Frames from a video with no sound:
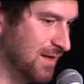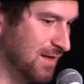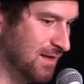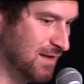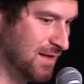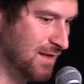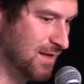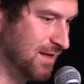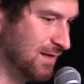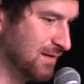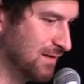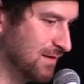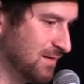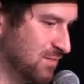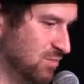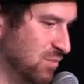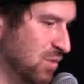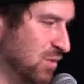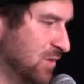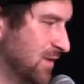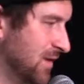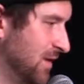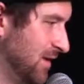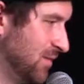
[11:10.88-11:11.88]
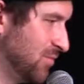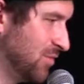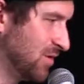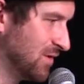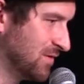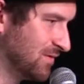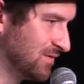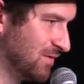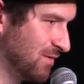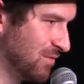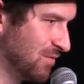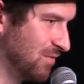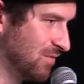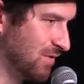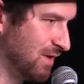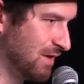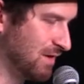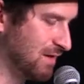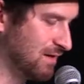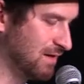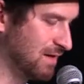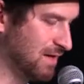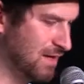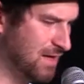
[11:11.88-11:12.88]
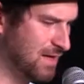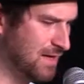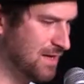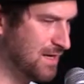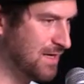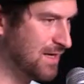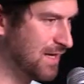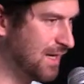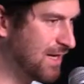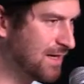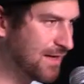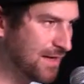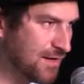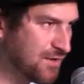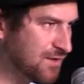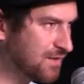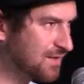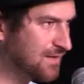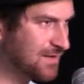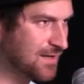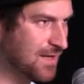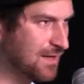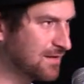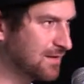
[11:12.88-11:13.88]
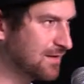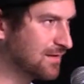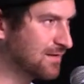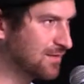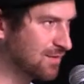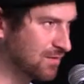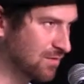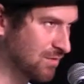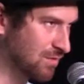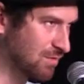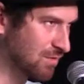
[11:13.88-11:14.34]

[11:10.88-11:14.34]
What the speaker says: I had this book that I brought from Korea. And I just started, you know,